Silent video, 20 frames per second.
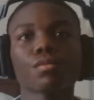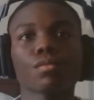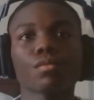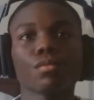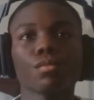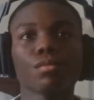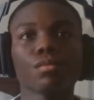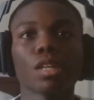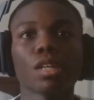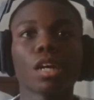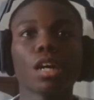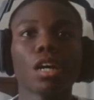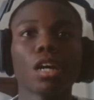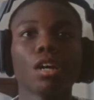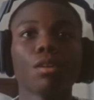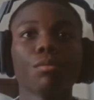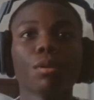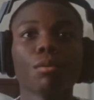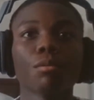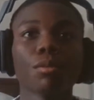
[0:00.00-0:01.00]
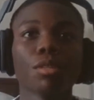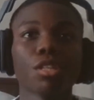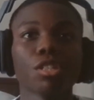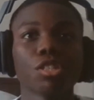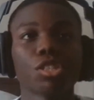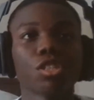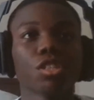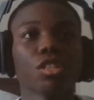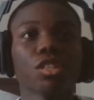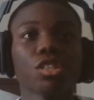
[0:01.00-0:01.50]
I remember this shit.
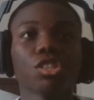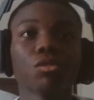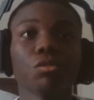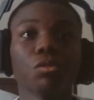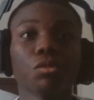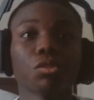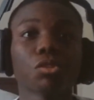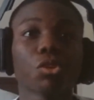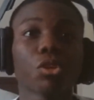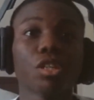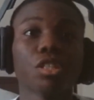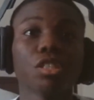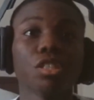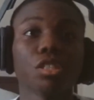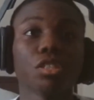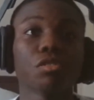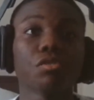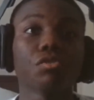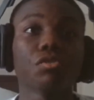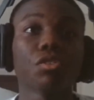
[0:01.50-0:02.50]
This shit was crazy as fuck.